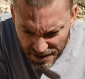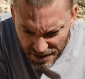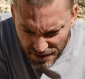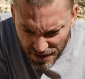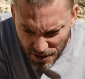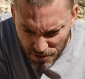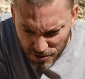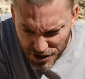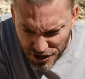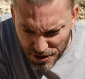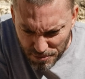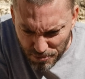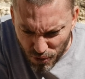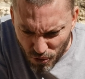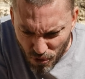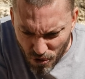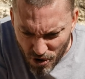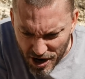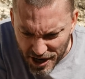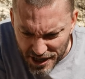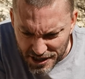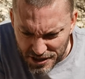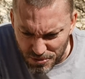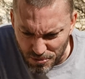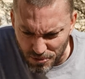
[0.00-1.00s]
There was a
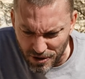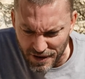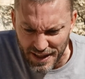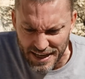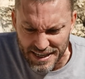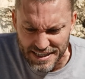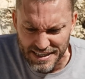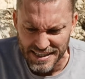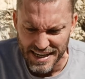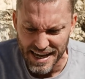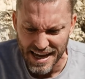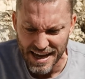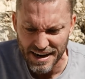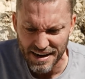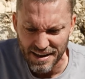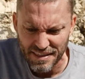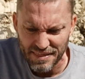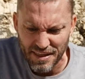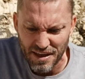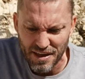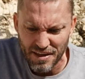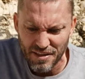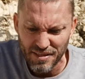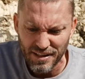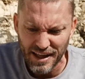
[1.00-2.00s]
point where they
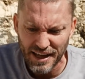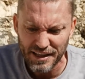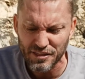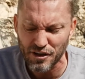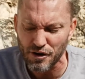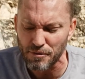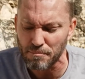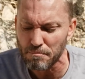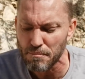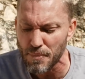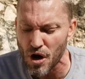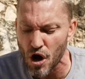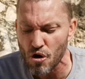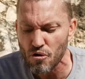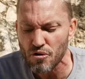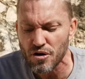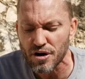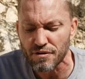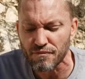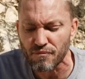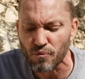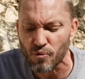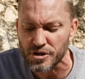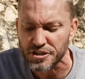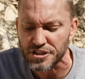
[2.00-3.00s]
said, like, their
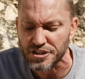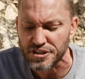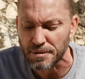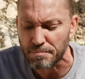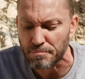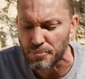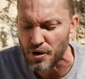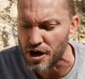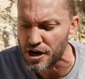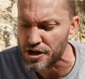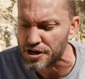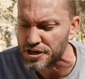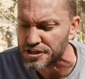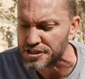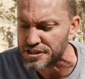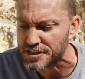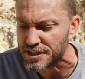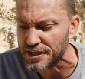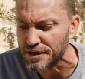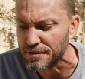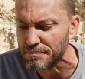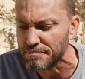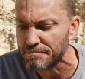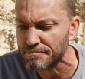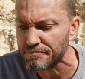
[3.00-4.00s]
motive was to punish
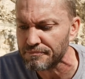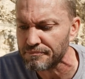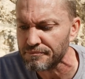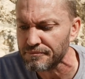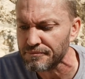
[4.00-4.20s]
them.